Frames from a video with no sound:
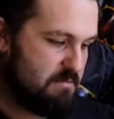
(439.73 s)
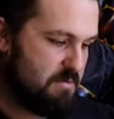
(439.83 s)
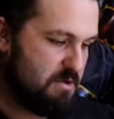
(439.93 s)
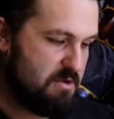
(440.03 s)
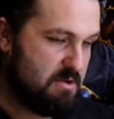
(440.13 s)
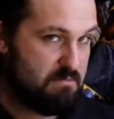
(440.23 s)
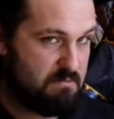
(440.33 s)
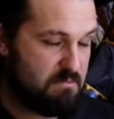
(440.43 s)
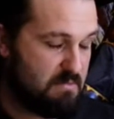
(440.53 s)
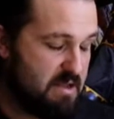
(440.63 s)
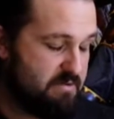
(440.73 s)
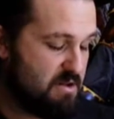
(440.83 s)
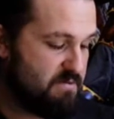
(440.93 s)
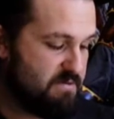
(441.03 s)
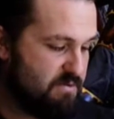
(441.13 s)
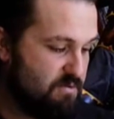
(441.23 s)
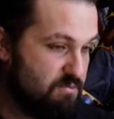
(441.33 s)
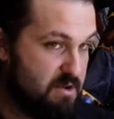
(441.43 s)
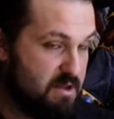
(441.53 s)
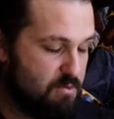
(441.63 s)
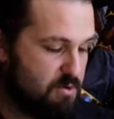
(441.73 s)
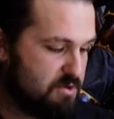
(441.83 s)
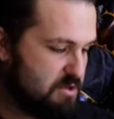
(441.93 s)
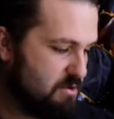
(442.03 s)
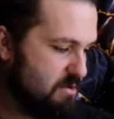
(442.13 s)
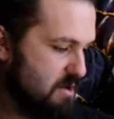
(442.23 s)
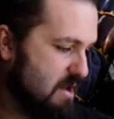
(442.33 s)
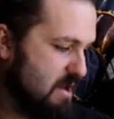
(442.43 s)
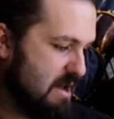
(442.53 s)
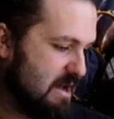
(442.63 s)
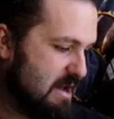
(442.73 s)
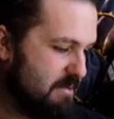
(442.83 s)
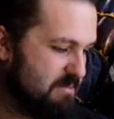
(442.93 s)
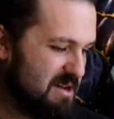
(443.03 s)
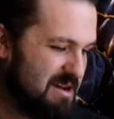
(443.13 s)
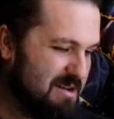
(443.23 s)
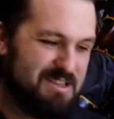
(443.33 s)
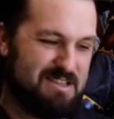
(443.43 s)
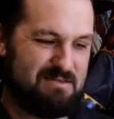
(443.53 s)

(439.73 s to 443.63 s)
You can leave it off if you really want to, but I'm just